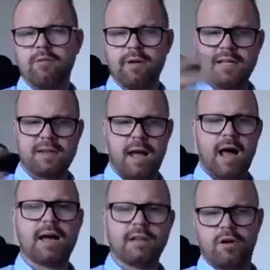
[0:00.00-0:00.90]

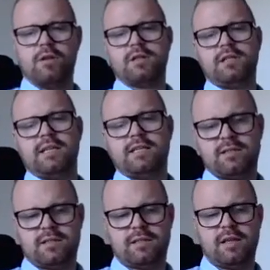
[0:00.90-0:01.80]
Retarget those
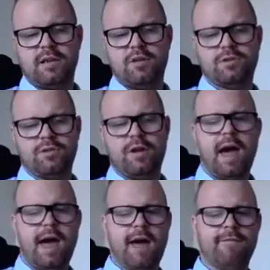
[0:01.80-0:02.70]
lists that you do
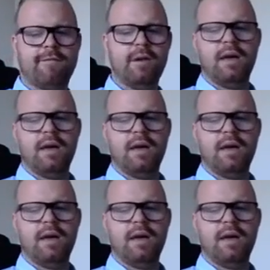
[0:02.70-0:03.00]
have